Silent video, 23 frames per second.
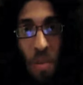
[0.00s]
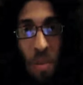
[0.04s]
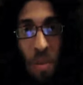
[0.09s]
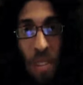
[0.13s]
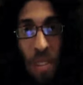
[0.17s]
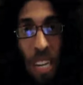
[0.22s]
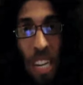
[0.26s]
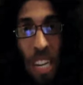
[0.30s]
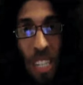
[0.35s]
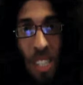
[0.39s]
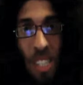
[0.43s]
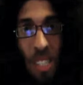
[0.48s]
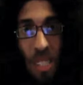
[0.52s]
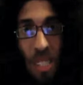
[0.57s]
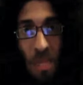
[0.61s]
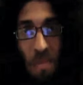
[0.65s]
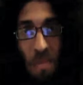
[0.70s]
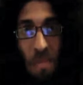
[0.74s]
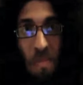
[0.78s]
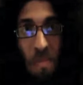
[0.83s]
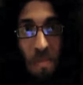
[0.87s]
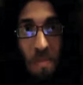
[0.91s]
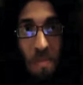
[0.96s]
gets
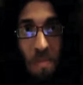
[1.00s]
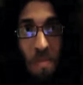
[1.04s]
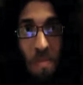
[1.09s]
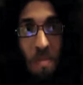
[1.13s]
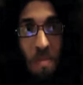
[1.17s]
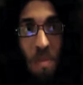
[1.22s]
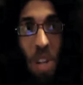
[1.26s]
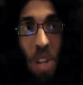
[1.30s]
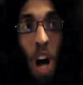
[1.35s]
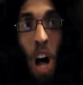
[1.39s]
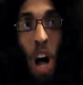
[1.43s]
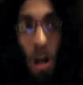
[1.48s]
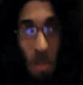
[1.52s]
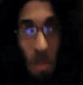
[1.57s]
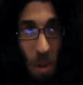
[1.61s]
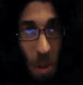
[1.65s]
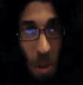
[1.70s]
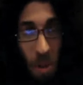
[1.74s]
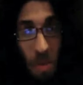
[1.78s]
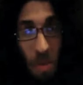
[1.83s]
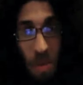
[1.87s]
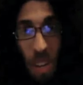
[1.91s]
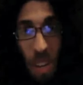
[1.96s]

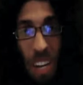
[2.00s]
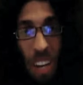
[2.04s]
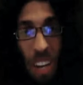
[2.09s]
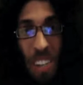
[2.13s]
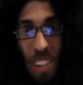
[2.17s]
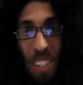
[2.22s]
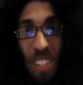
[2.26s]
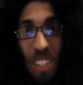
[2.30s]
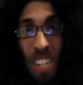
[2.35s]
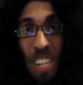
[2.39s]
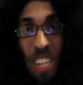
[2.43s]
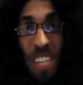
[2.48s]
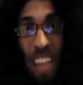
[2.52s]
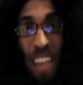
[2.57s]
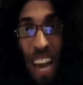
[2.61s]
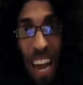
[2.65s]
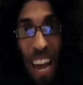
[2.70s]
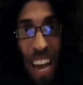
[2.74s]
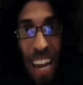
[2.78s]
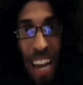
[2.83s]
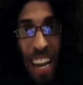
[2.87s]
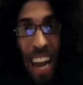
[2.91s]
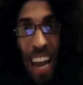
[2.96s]
calmer
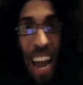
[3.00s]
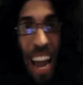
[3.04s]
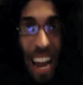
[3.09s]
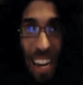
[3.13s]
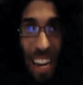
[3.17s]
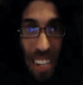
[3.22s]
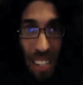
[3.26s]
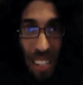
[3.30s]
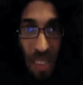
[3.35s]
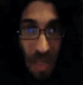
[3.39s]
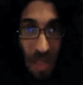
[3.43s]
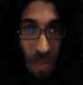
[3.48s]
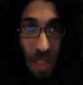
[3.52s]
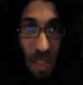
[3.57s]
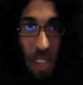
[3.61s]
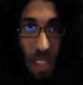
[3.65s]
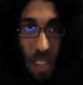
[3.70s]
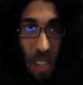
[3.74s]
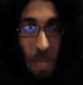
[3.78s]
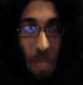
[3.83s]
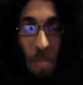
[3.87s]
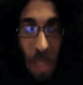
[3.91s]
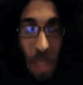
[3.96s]
today and
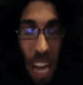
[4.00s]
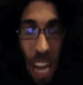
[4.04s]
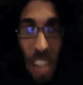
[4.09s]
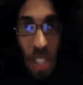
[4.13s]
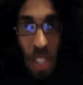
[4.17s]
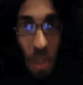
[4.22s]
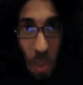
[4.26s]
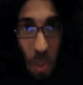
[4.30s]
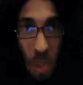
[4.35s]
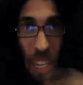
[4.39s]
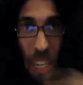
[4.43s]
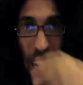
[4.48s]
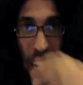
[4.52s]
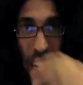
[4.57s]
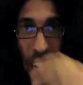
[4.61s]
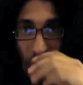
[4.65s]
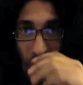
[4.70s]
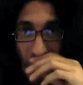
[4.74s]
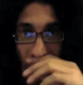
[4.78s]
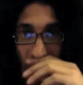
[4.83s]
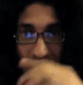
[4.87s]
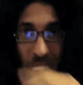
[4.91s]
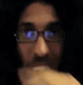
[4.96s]
the last 3
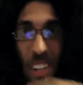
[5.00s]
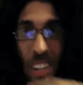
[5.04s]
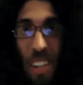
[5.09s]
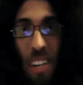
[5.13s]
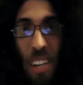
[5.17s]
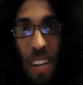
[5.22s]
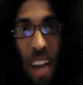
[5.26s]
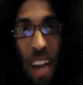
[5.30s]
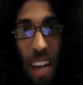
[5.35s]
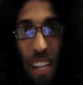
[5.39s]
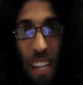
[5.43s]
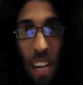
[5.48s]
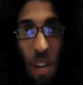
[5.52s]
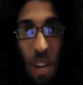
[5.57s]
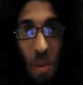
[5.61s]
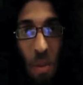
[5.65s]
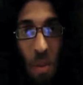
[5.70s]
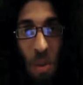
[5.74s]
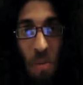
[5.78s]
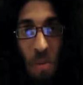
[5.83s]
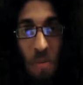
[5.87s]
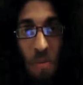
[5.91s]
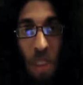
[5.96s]
days, and that it
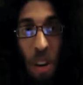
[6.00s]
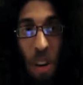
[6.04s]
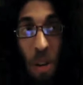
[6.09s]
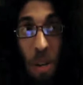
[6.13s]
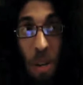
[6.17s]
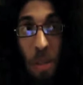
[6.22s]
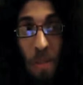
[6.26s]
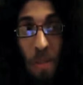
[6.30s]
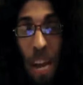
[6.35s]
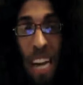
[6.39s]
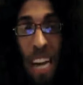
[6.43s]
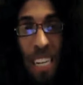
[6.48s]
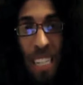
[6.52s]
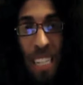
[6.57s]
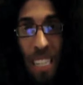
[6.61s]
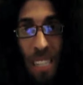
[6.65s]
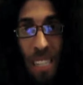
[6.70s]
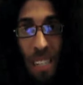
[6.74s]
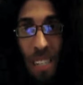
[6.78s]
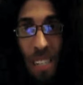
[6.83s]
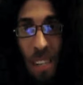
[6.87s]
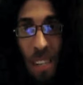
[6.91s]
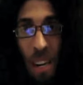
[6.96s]
was very
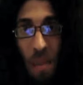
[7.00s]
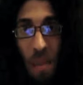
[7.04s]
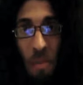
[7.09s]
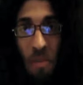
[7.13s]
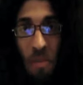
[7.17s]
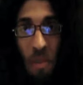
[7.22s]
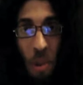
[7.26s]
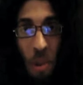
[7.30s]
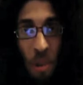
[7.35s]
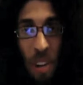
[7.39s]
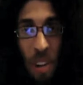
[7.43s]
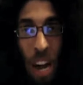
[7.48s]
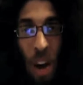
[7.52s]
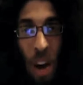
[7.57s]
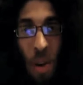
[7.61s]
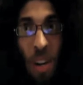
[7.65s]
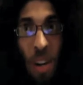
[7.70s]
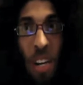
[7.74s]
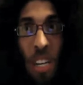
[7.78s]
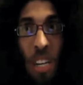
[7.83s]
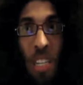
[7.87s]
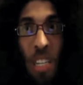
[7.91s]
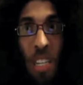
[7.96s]
hectic before now.
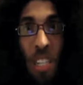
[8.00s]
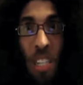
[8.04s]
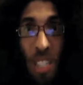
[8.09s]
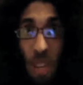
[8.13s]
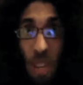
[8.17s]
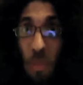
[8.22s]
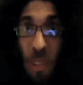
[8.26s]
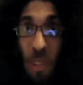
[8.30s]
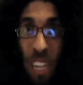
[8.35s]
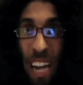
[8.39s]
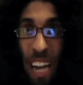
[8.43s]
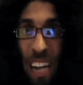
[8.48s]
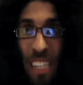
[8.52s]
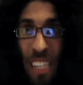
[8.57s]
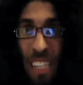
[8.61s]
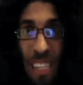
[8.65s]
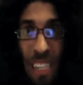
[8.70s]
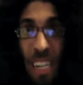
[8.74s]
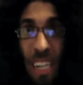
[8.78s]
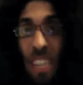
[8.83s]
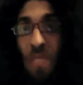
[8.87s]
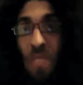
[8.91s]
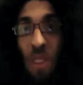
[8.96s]
Still pretty hectic
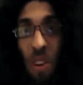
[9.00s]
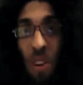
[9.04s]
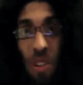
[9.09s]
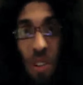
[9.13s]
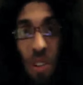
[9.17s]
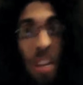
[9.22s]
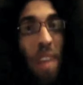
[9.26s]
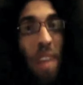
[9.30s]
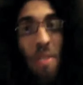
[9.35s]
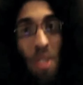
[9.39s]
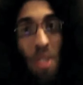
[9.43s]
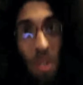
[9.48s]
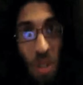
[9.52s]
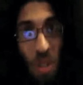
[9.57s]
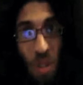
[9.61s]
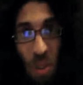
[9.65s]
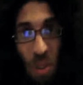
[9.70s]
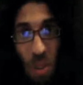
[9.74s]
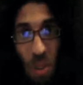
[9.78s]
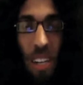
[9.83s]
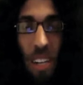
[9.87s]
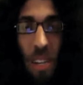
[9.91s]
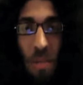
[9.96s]
as far as I was
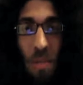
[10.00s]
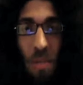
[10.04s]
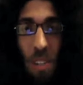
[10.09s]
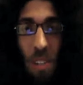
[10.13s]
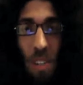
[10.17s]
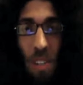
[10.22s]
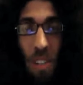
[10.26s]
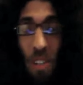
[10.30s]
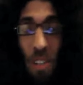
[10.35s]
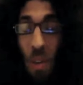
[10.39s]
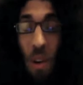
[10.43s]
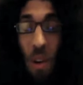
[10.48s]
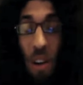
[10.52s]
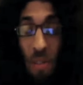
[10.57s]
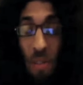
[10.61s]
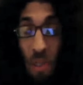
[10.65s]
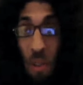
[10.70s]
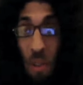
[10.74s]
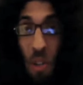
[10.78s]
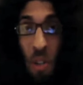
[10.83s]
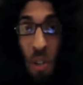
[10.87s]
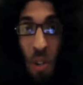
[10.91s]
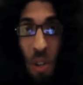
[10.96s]
concerned. So I
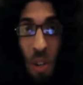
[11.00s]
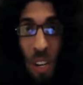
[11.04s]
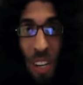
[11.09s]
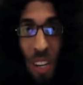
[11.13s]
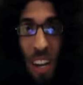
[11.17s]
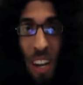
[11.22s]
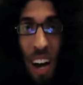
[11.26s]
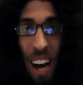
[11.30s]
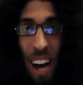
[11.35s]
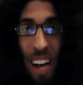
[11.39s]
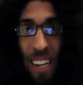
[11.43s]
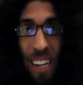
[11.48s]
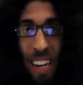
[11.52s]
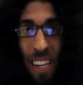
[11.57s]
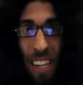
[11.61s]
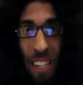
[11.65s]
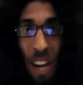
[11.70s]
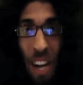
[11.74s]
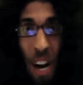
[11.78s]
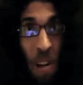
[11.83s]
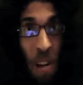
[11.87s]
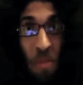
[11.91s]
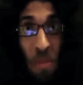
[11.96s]
first stood in line and
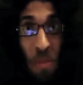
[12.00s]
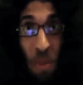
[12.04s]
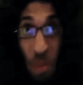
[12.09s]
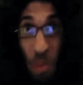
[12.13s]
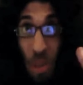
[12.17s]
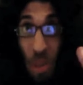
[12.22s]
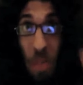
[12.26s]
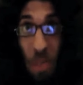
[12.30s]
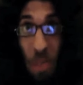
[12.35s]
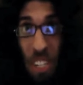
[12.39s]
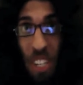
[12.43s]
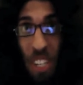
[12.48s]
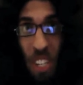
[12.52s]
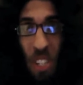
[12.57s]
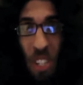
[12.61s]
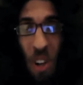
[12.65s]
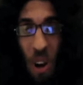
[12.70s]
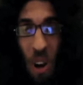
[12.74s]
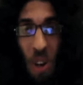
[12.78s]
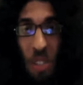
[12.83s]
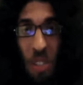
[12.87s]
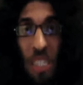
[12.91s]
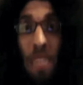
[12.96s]
got 3 business
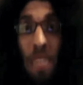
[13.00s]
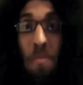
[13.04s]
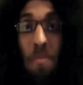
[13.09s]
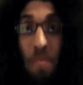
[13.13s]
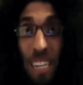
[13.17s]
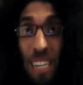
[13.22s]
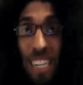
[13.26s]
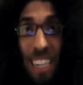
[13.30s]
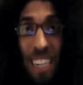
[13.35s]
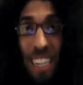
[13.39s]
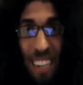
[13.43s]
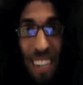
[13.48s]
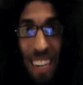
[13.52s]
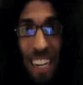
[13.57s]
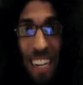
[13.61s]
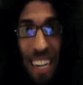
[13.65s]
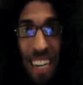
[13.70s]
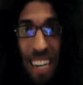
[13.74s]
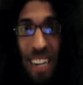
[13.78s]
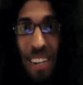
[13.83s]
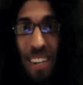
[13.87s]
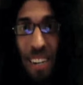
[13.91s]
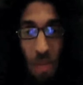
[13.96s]
cards
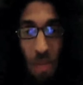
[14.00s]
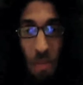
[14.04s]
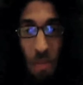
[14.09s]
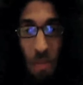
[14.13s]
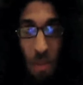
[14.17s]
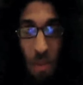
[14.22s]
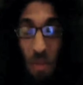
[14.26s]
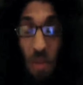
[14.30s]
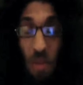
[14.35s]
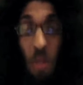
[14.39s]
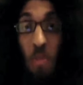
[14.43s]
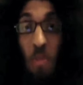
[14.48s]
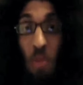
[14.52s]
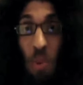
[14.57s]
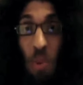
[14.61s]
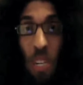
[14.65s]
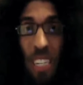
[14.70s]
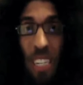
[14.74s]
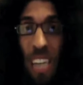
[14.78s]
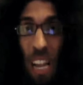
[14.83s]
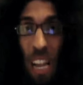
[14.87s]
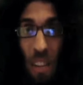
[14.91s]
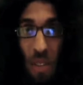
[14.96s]
immediately from 3
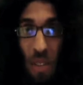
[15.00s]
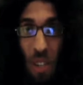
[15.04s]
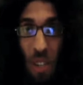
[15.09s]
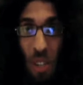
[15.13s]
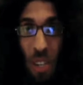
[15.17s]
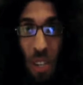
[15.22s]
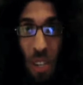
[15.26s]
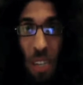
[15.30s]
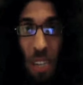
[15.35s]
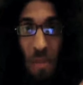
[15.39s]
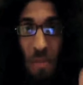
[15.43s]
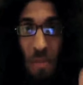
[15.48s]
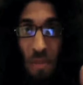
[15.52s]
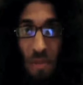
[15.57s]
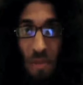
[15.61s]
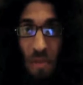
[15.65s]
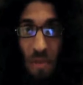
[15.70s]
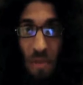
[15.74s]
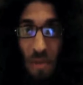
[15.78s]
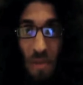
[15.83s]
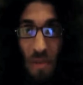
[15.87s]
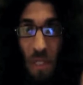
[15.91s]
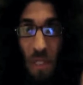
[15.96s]
television and
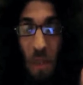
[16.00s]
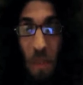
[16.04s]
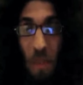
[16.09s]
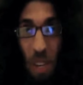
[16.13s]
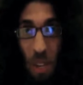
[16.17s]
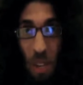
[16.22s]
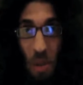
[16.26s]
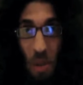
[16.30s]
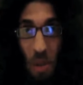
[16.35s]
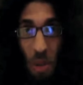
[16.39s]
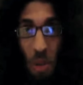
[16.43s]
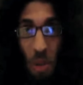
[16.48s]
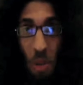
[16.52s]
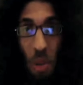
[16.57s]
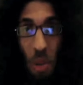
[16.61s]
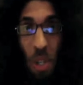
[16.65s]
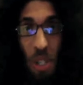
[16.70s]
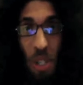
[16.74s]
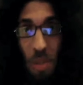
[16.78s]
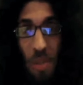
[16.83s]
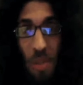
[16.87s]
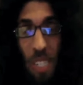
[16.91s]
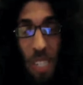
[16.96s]
filmmakers who were
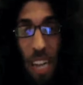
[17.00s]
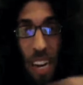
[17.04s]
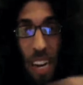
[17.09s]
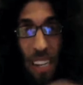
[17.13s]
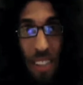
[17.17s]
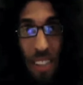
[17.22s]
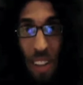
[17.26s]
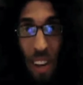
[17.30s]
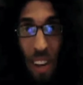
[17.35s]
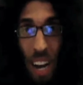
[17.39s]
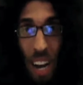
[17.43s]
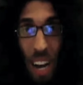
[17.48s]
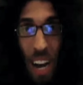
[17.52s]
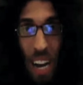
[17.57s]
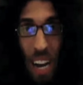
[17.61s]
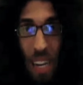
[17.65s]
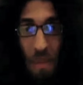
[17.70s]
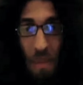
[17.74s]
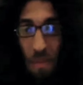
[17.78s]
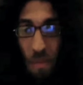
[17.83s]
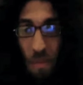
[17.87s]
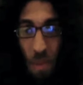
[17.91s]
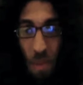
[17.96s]
just standing in the
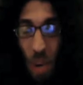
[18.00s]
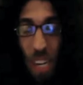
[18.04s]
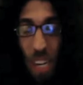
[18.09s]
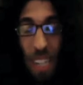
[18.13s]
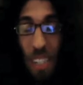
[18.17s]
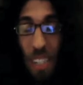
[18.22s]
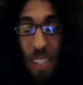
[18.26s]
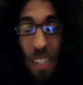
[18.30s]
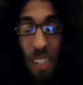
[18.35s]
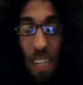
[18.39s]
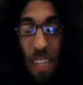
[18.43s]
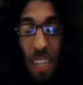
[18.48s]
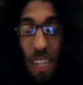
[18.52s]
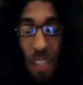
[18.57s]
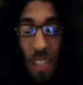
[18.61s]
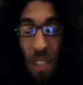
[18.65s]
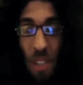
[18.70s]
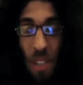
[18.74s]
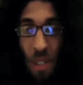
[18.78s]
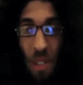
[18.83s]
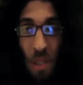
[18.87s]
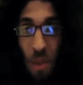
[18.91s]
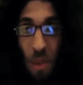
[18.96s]
line waiting to get
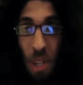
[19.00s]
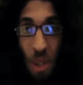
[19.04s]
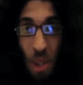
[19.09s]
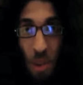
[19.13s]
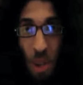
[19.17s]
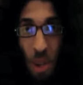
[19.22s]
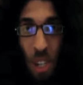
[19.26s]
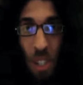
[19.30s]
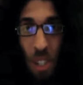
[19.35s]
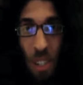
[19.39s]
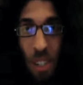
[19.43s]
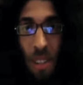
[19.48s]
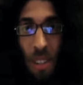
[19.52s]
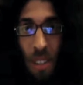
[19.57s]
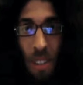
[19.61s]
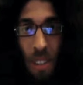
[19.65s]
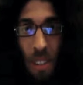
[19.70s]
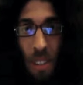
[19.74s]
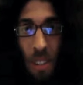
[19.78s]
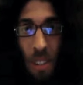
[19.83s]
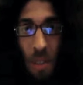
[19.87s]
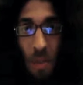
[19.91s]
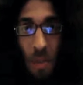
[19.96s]
into registration.
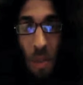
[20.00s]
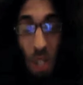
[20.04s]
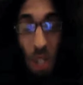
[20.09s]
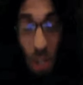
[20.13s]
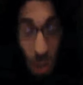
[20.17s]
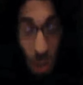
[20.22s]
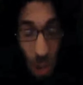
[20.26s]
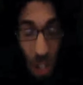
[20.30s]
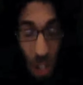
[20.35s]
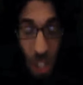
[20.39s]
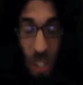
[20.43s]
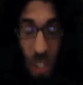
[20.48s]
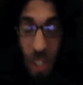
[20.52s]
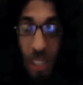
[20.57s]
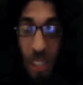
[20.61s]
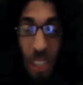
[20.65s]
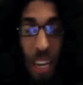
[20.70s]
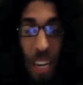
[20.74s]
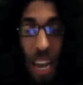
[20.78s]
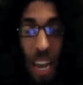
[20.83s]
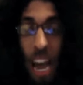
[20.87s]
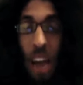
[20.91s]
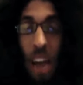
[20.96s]
Registration,
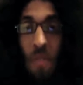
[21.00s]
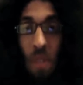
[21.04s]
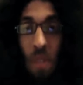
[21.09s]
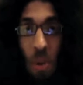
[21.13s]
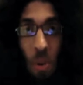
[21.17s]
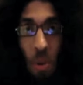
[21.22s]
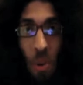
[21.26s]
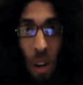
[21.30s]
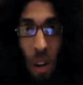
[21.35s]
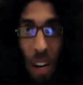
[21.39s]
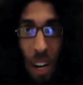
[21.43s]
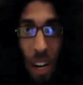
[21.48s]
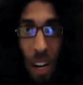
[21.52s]
they have you,